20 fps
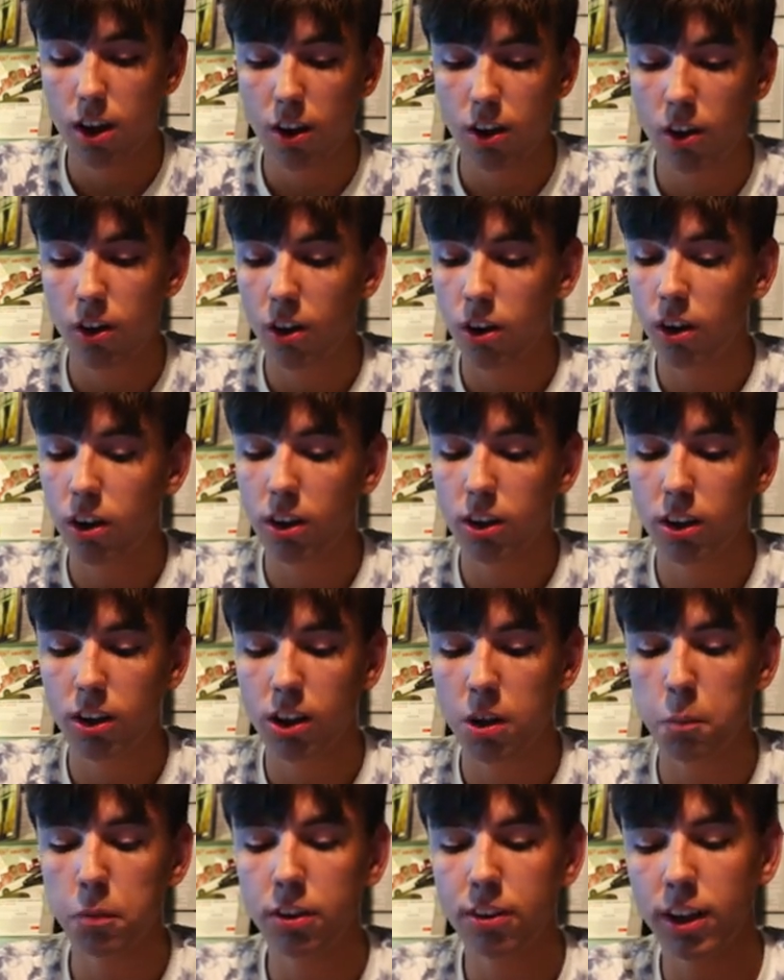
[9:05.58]
oh,
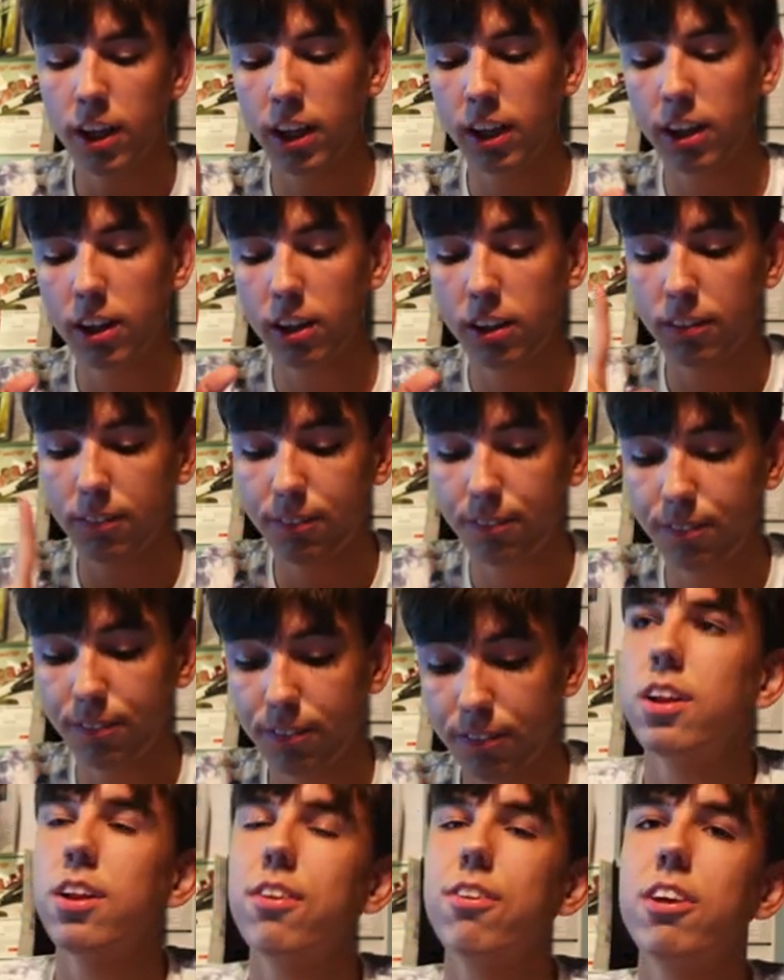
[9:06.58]
let me think.
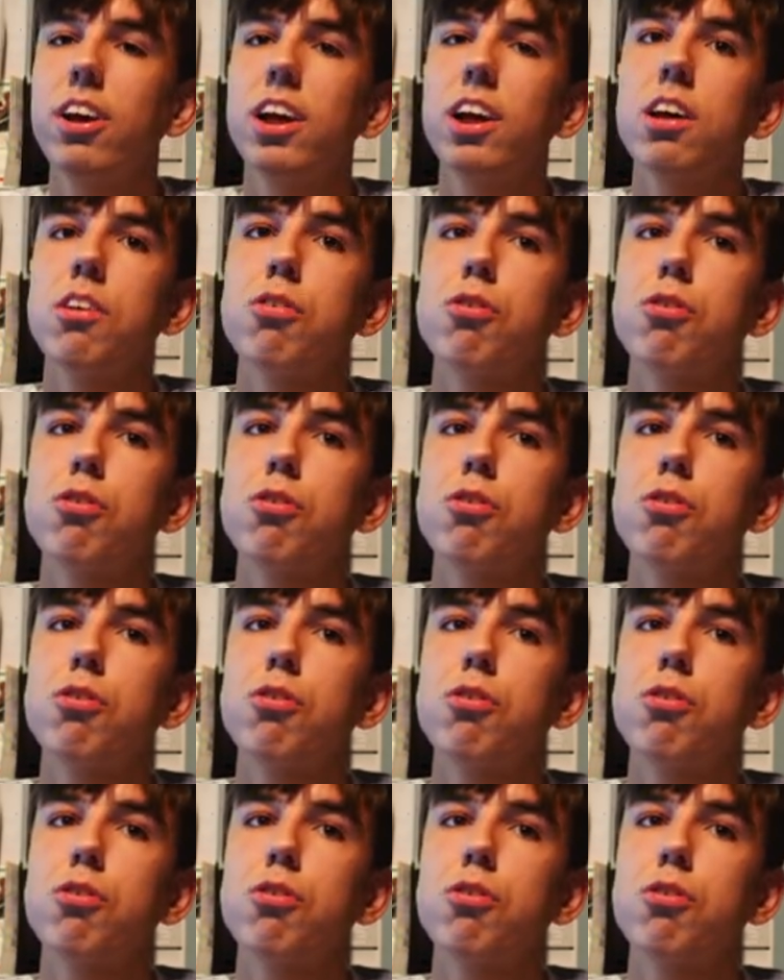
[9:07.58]
The thing is,